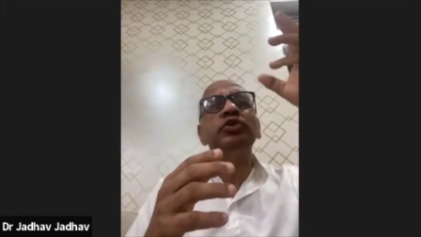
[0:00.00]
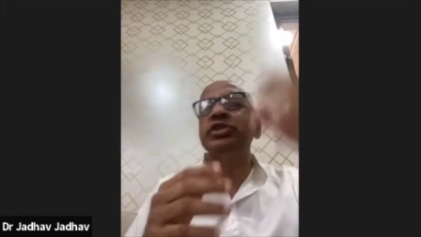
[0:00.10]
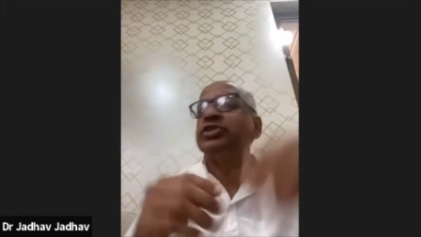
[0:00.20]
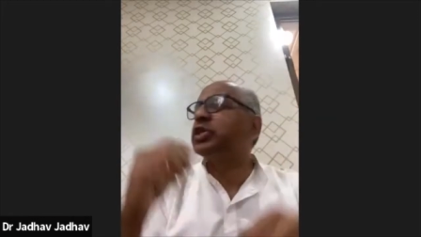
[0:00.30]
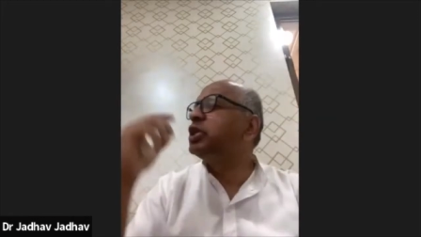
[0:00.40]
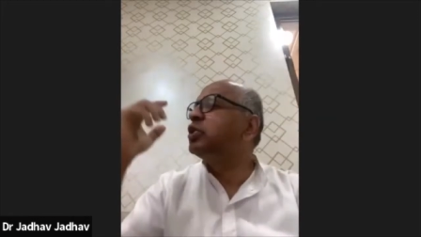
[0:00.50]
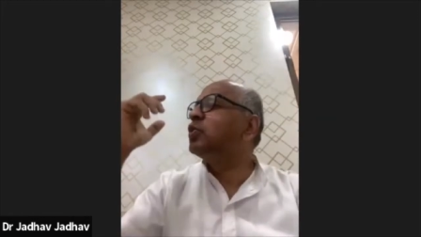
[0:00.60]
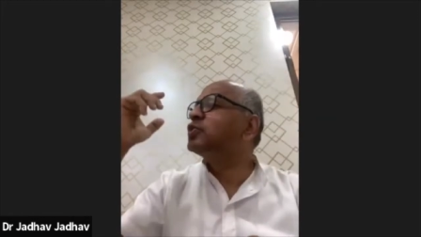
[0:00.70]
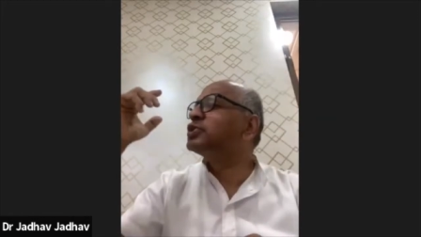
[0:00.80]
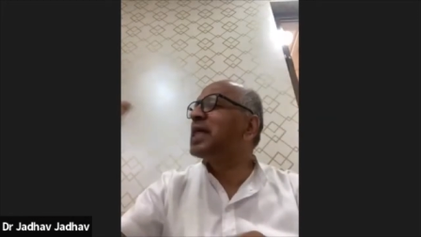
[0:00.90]
this, he
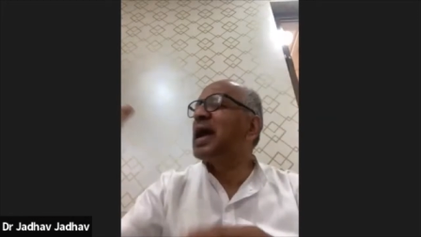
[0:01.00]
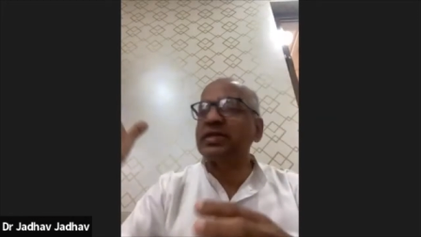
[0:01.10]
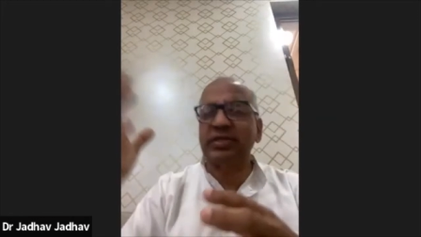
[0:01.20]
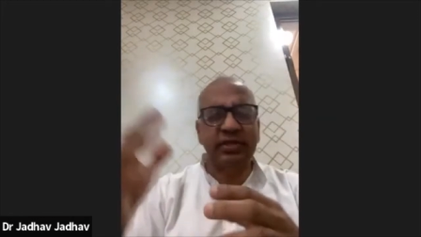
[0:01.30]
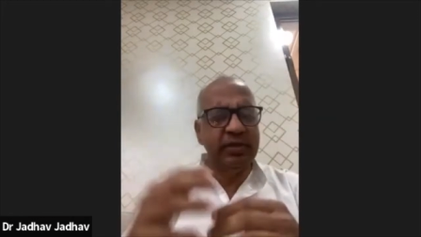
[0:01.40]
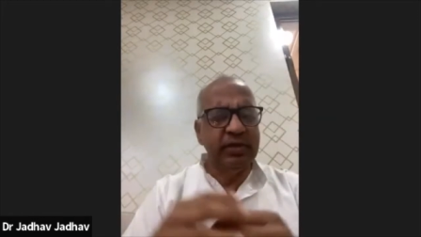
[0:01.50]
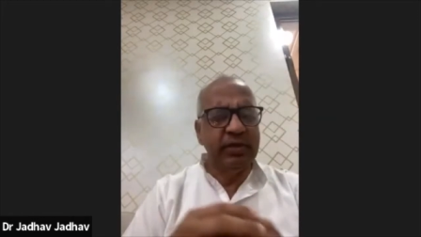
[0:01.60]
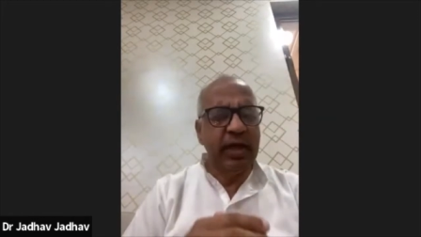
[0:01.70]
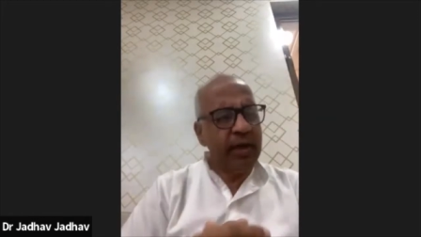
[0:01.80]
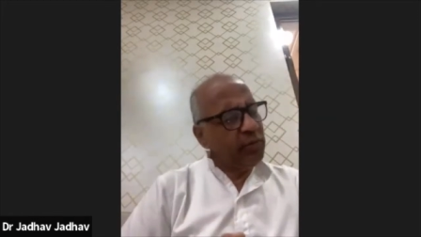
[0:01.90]
knows that.
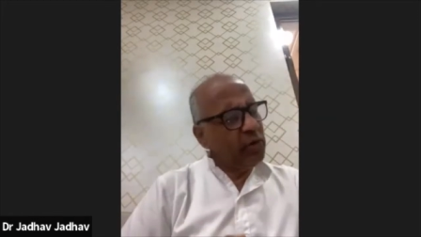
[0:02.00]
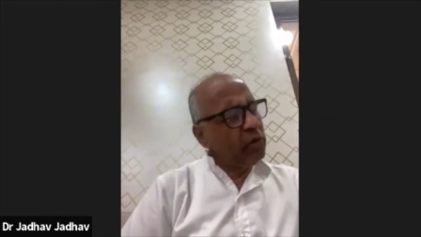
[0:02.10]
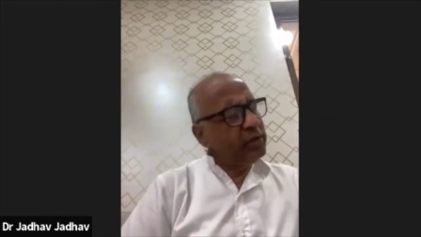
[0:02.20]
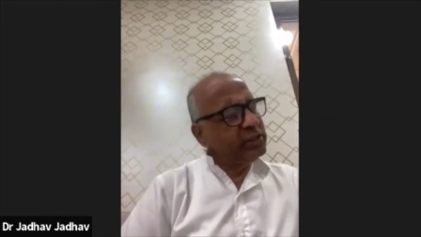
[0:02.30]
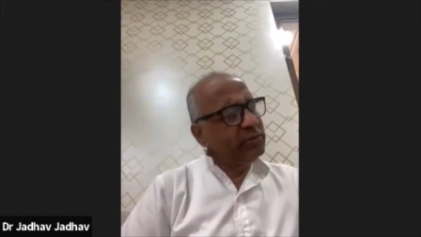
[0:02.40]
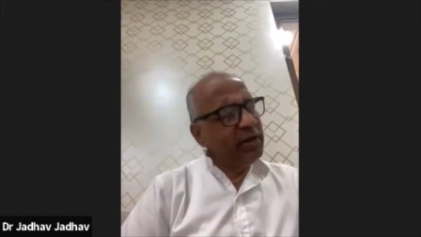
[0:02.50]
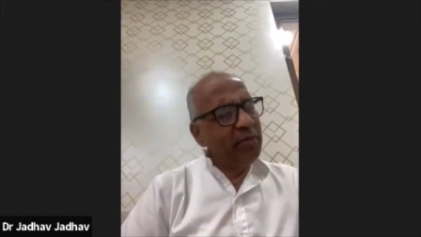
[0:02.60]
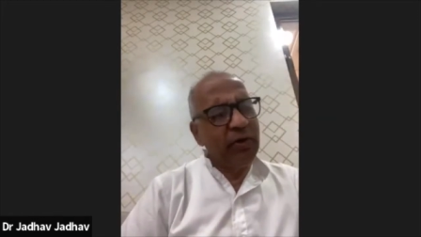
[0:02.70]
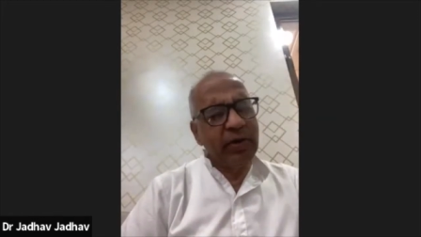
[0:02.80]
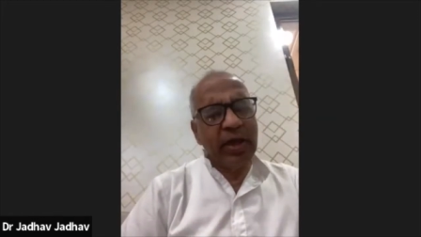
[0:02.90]
I'm knowledgeable about